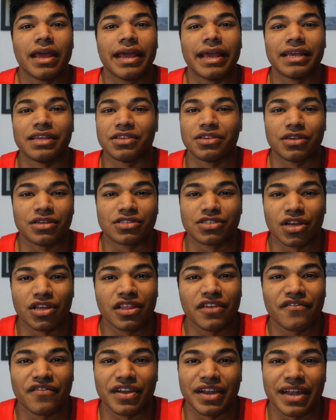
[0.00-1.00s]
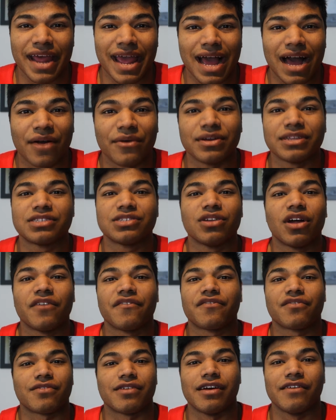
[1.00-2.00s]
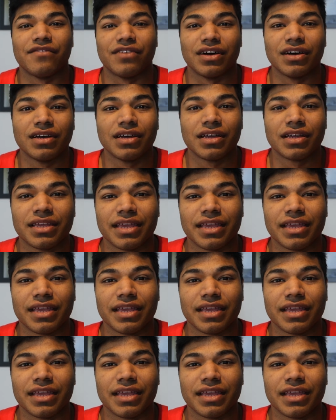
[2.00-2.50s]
it's only for now. It's not forever.